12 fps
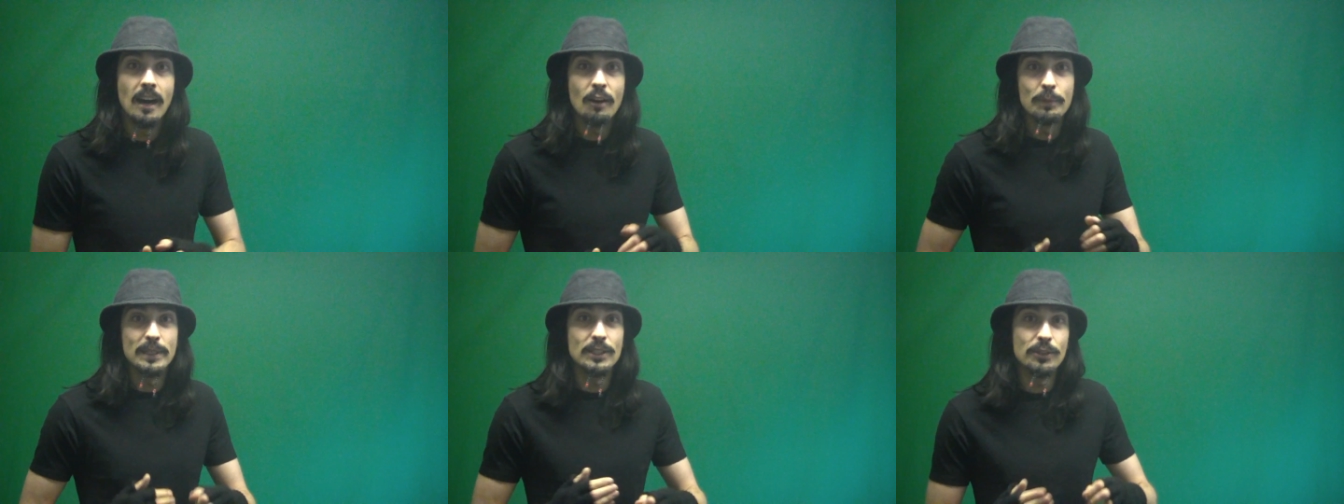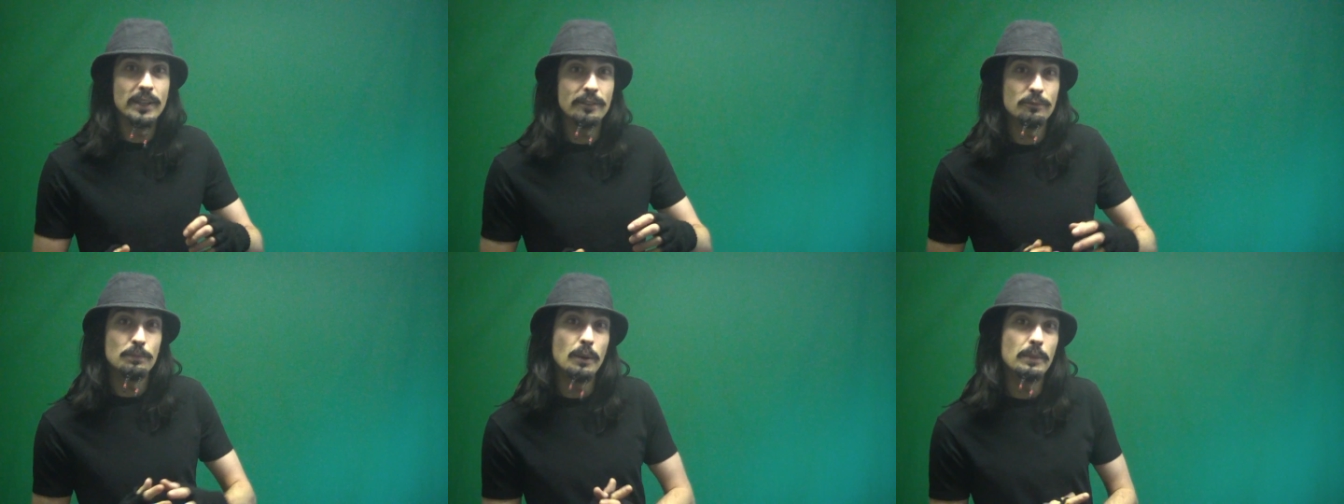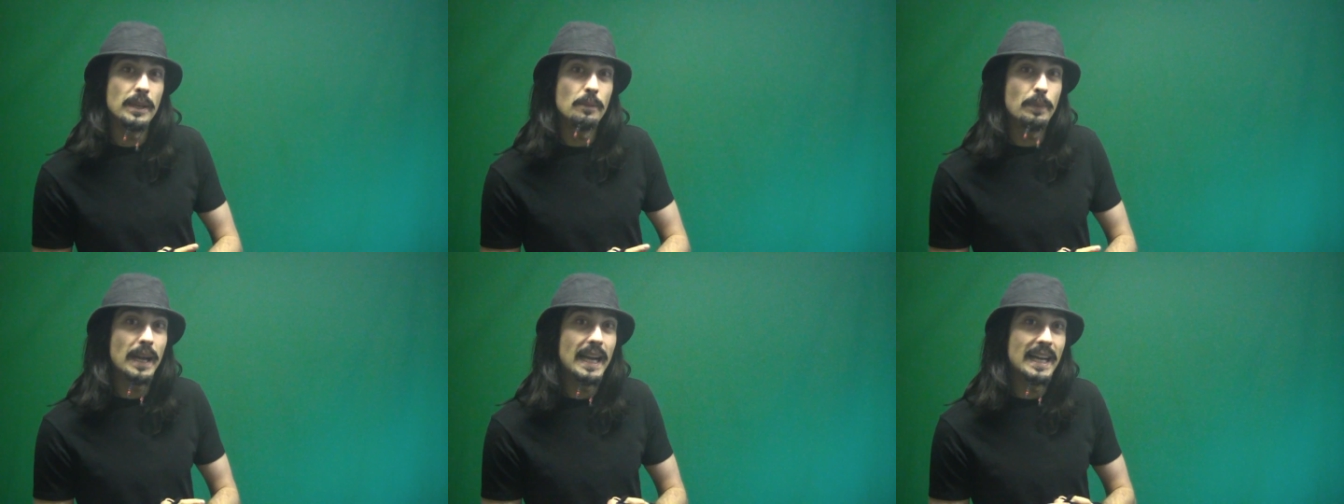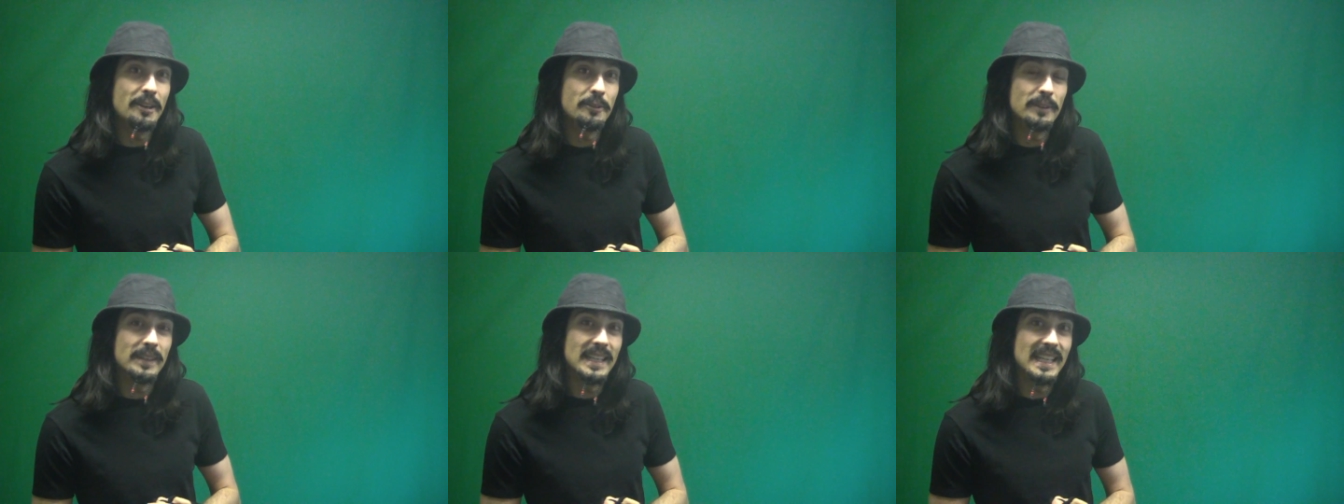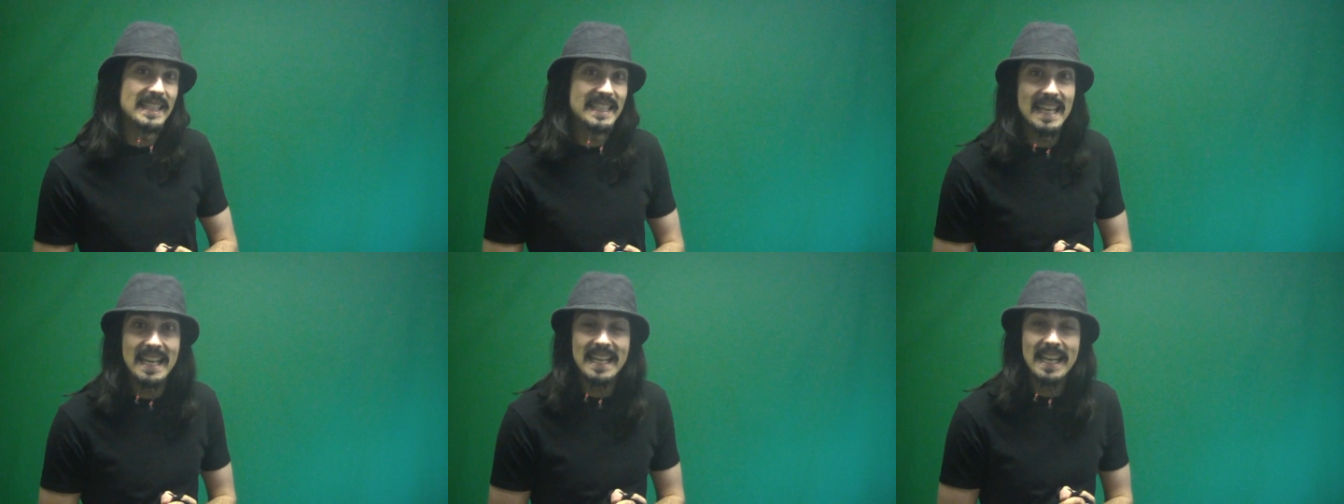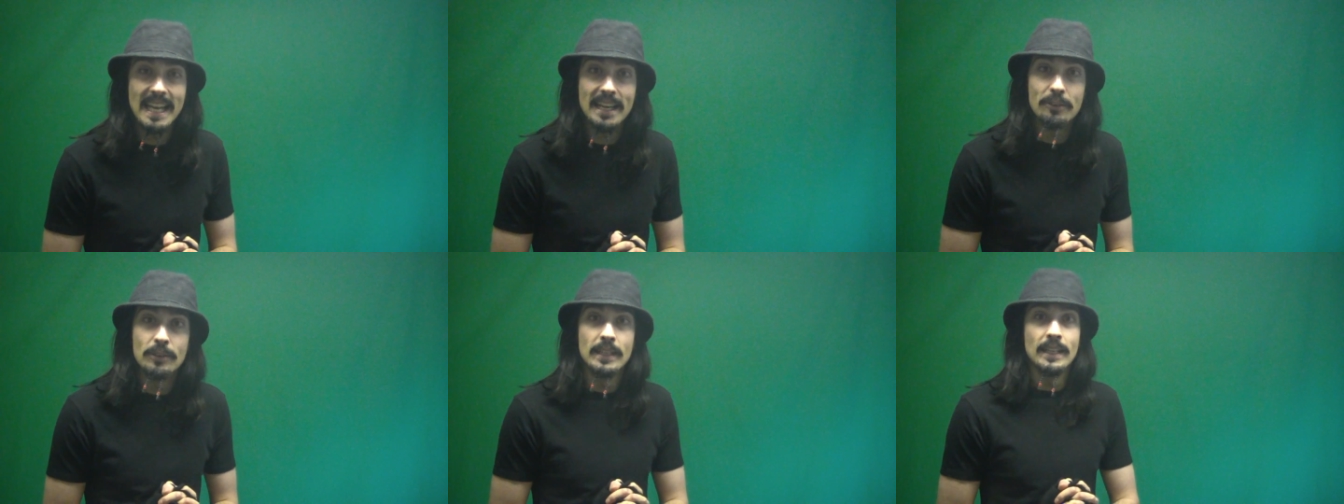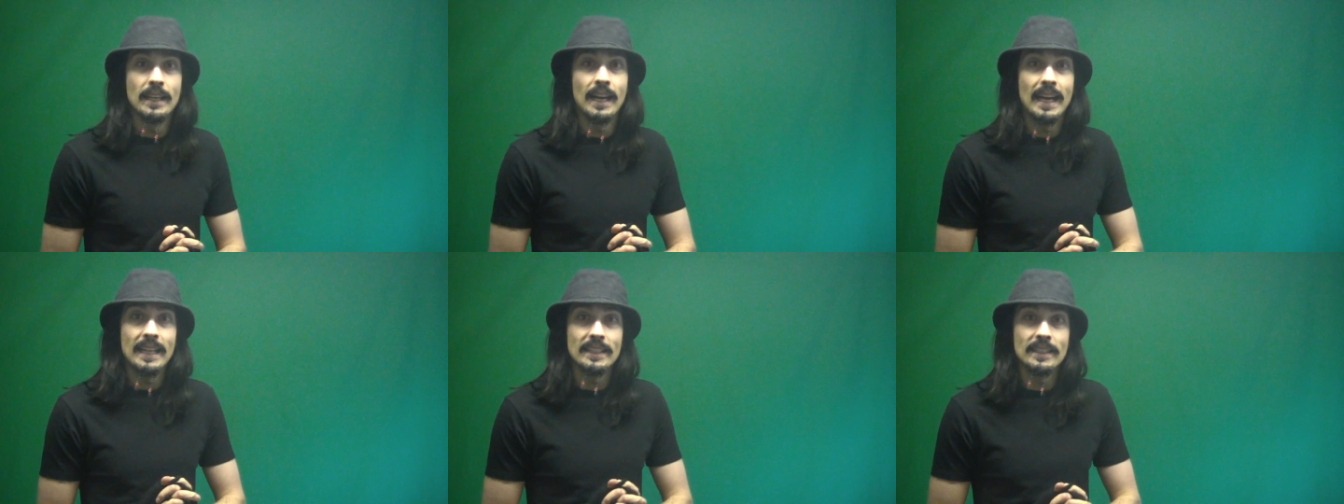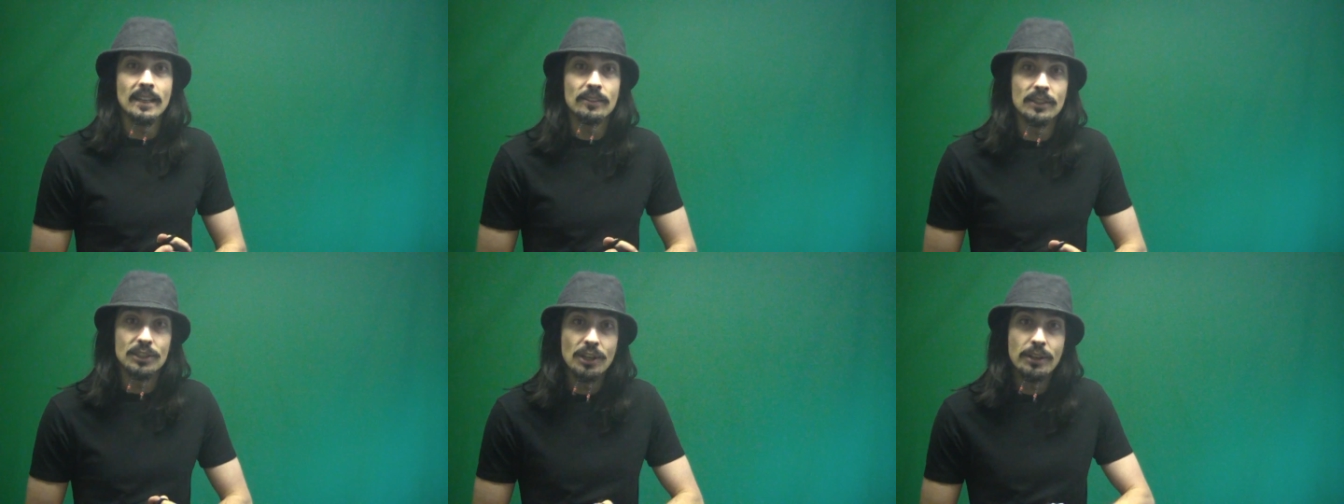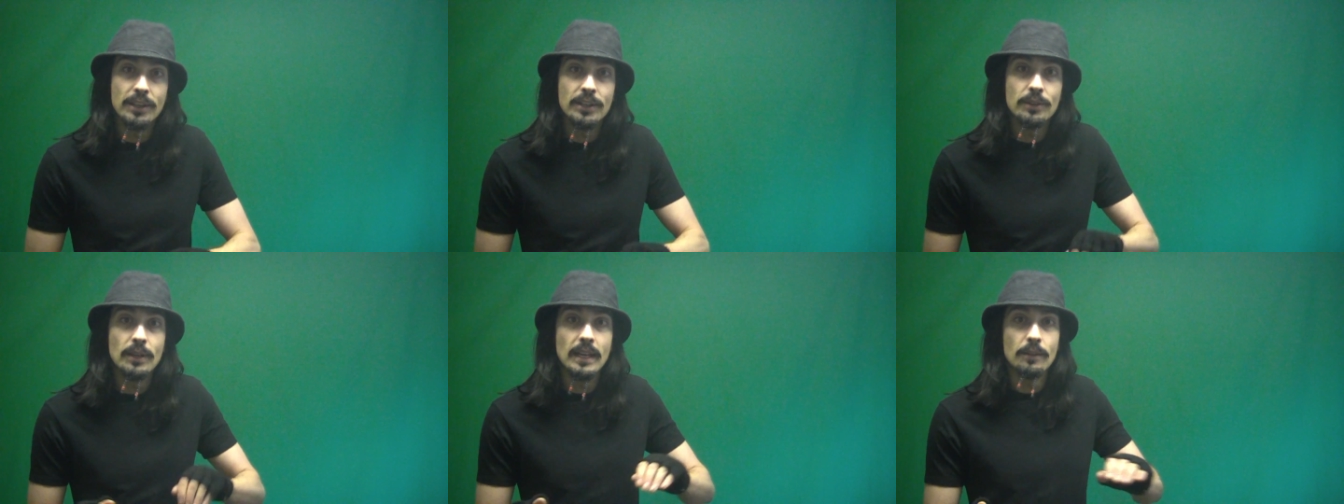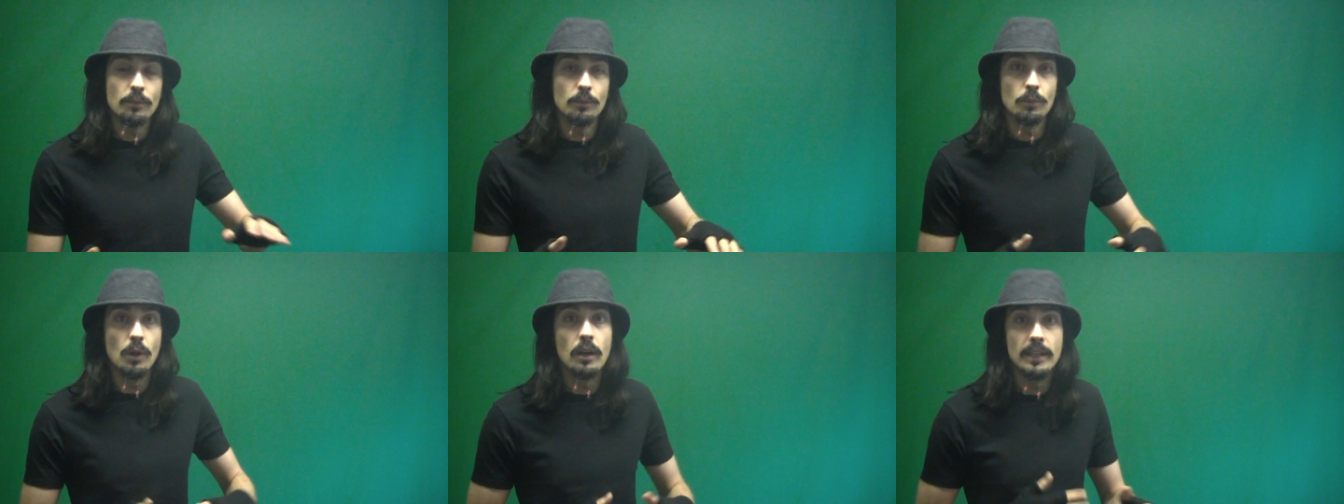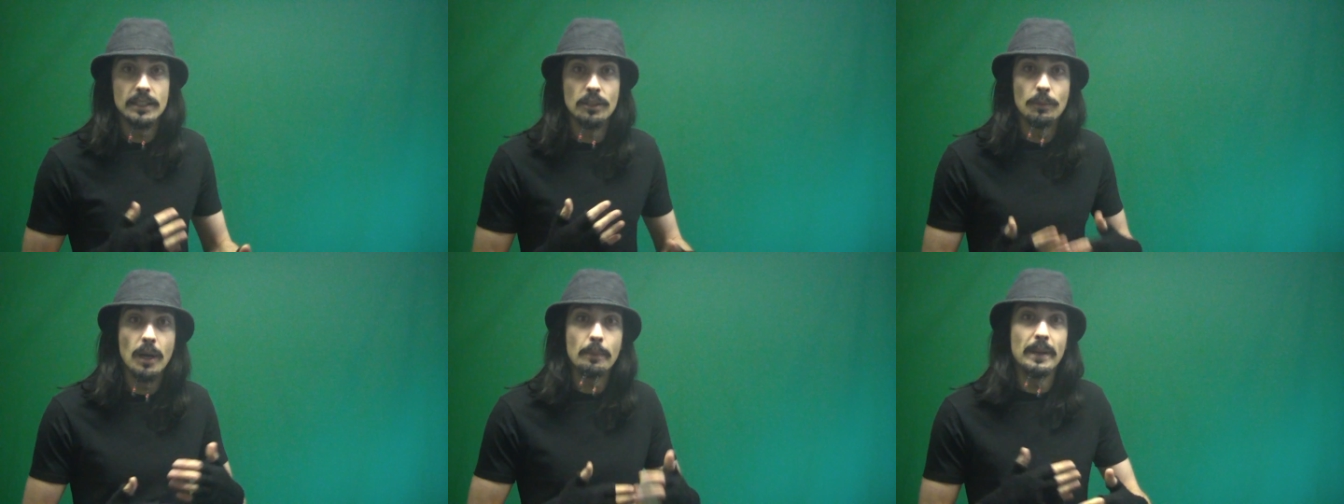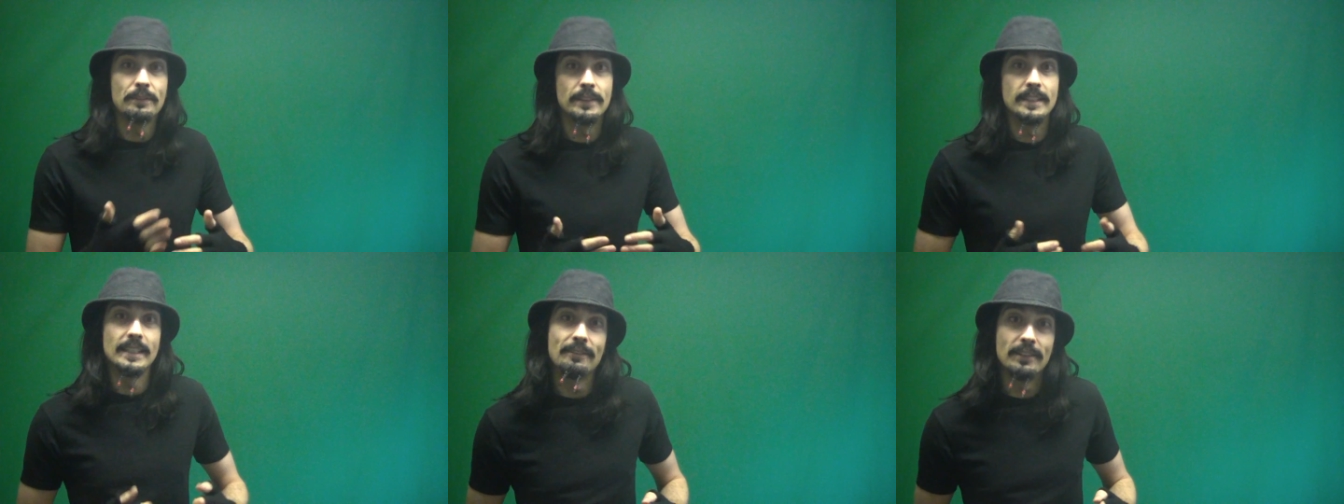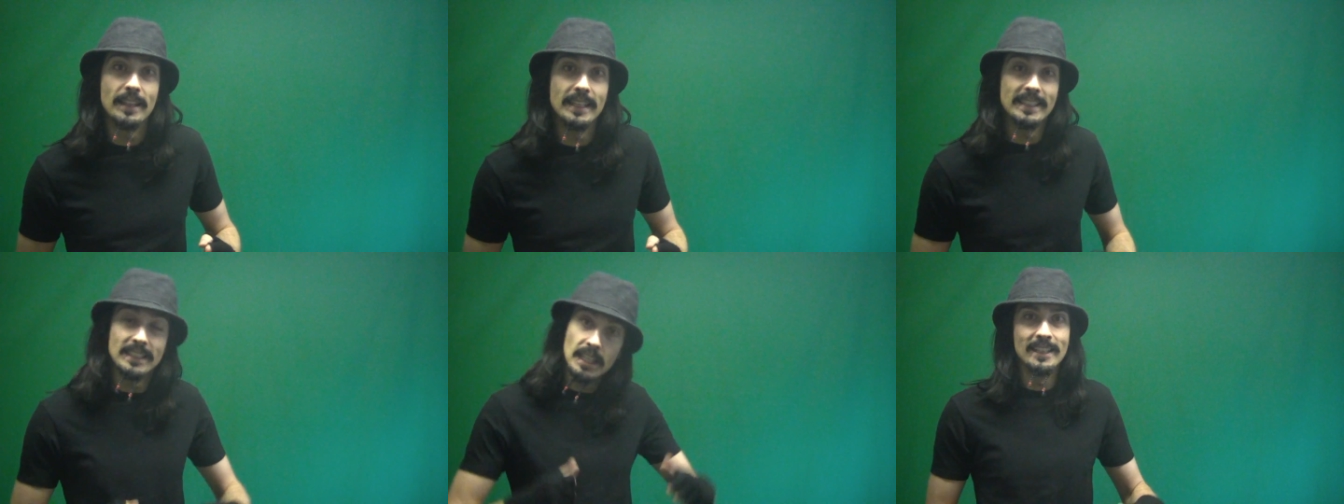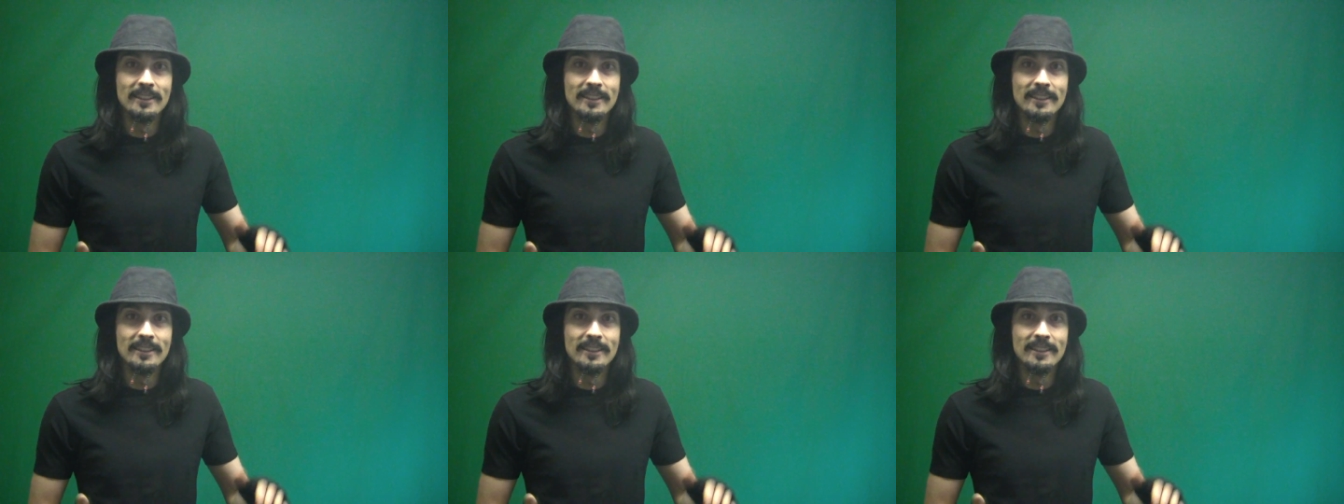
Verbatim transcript: I've been doing it for probably about a year now and I'm going to show you what I do, my methods and everything.